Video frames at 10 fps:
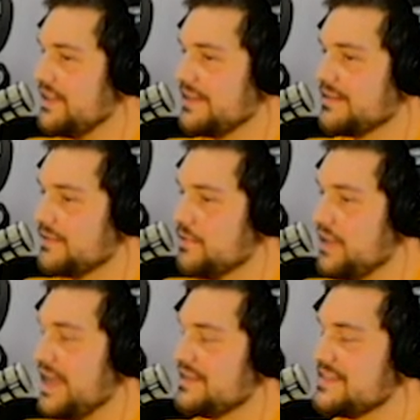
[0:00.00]
like you
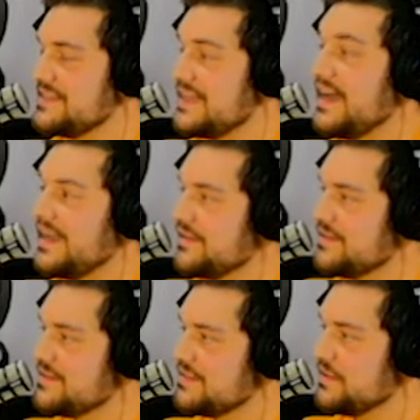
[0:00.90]
can't decide.
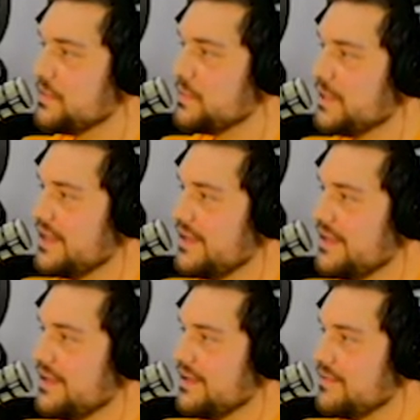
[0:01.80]
So
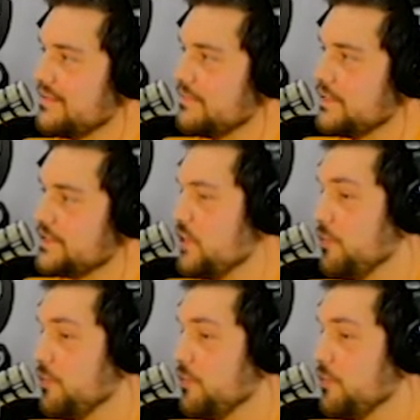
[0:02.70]
there's no